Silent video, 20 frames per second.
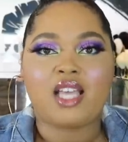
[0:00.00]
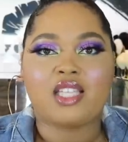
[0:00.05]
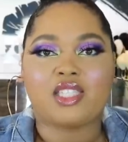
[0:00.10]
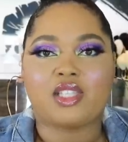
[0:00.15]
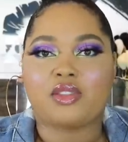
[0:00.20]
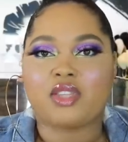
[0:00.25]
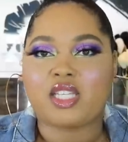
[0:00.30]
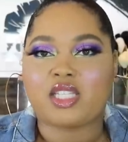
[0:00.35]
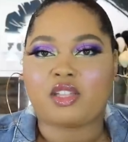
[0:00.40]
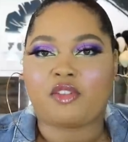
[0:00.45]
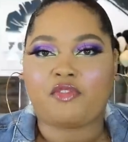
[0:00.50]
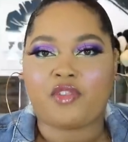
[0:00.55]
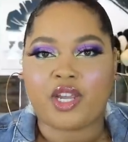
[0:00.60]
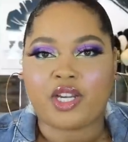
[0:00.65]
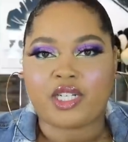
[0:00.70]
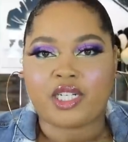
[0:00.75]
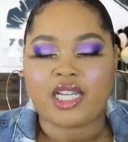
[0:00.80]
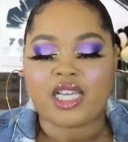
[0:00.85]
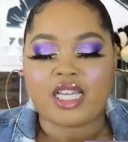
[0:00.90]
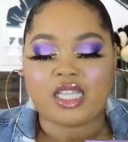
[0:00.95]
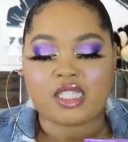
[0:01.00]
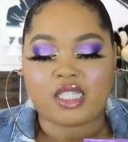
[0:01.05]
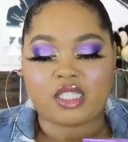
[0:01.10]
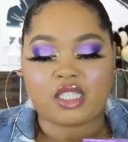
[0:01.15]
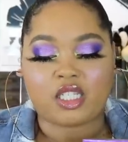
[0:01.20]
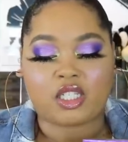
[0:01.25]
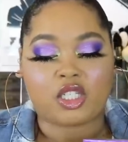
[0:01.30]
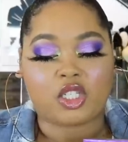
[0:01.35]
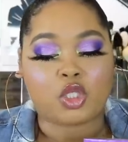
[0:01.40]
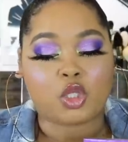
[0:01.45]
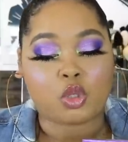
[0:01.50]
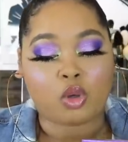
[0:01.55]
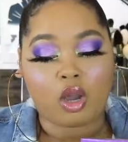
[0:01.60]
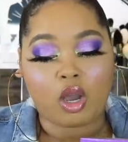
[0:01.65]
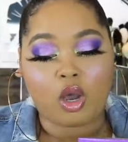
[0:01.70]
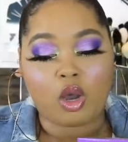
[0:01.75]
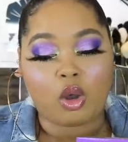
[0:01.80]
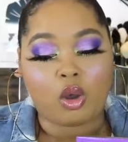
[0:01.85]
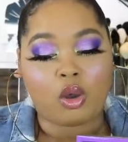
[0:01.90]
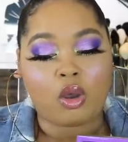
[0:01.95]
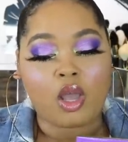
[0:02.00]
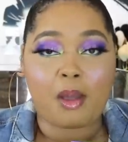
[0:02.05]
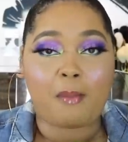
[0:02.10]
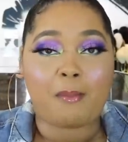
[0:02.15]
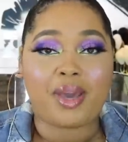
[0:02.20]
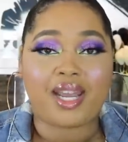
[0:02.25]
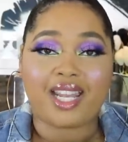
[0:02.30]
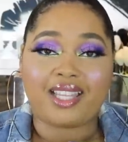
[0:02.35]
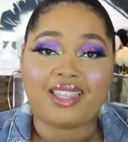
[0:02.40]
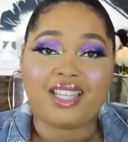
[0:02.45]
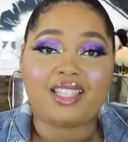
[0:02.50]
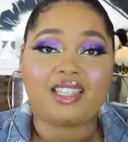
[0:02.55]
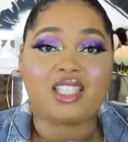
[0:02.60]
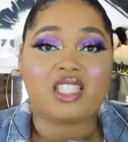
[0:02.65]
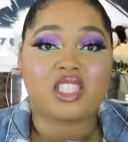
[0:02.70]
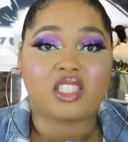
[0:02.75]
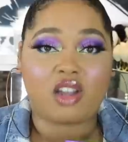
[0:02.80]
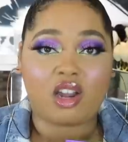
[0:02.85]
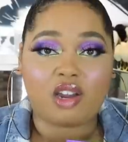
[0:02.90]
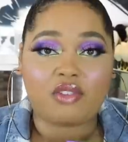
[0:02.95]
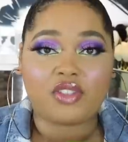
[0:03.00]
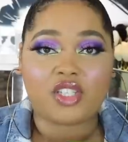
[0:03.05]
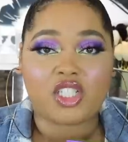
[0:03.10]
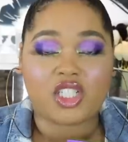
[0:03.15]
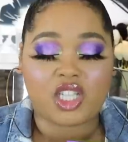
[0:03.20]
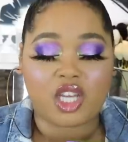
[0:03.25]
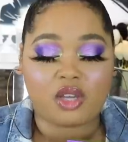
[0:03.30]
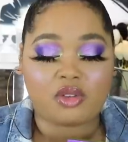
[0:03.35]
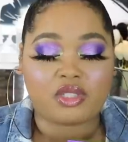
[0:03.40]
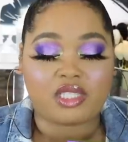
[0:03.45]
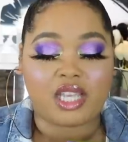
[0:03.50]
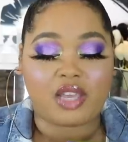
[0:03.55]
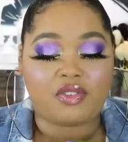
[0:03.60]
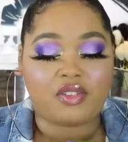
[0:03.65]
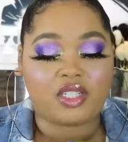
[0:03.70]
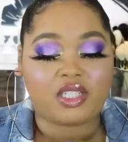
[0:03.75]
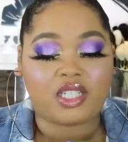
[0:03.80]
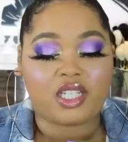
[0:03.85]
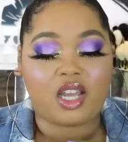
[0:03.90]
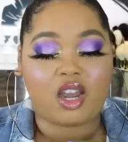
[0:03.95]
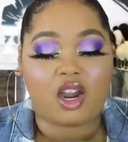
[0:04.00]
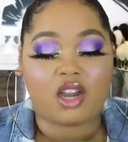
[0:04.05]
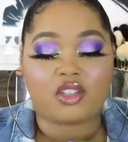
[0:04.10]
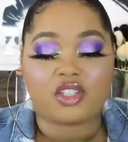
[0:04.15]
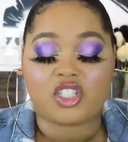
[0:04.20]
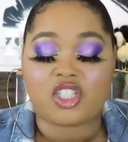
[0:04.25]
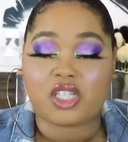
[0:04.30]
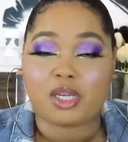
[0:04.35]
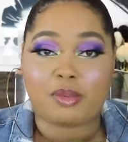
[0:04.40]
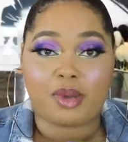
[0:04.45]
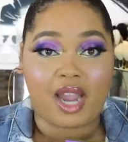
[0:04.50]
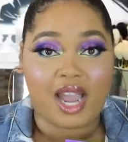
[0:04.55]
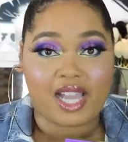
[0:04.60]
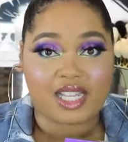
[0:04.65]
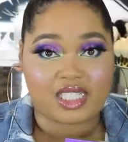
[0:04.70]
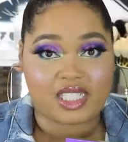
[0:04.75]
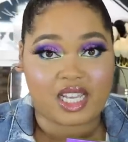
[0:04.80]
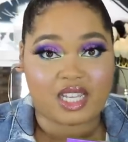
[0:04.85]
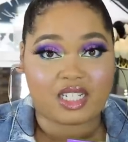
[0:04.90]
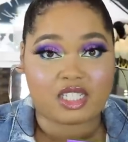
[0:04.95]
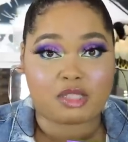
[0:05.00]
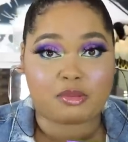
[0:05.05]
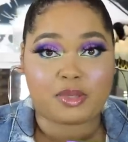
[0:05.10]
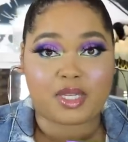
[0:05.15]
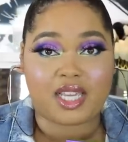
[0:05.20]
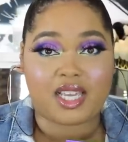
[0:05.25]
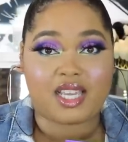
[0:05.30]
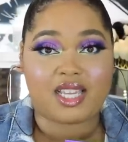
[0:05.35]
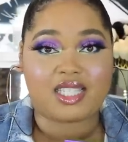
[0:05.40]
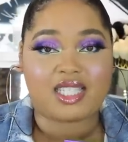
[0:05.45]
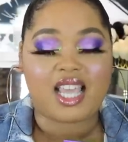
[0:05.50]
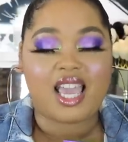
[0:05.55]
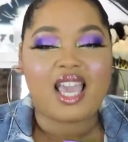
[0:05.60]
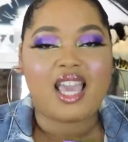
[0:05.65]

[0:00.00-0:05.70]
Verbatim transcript: So these are very easy to control. But I think the star of the show definitely are the shimmer eyeshadows because